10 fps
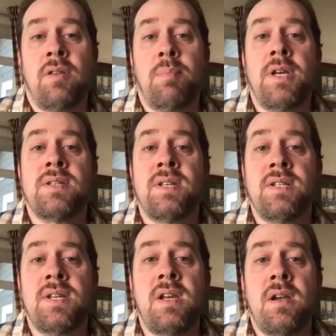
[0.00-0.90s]
the
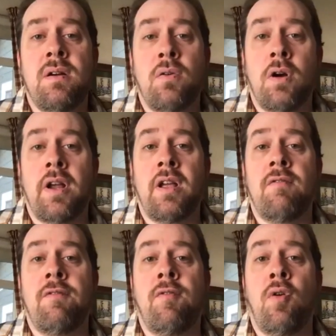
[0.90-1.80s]
PCT here in
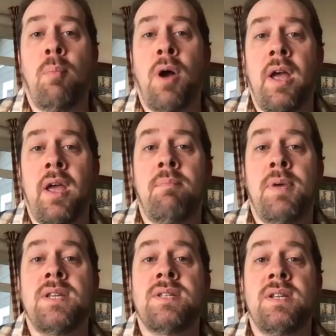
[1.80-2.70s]
Oregon for my
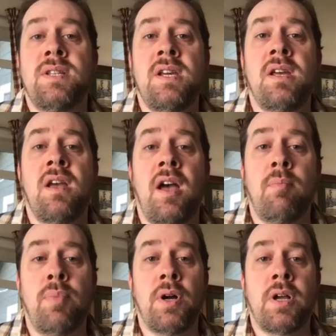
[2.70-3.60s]
PCT
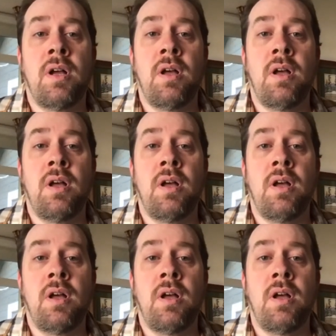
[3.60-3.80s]
guidebook.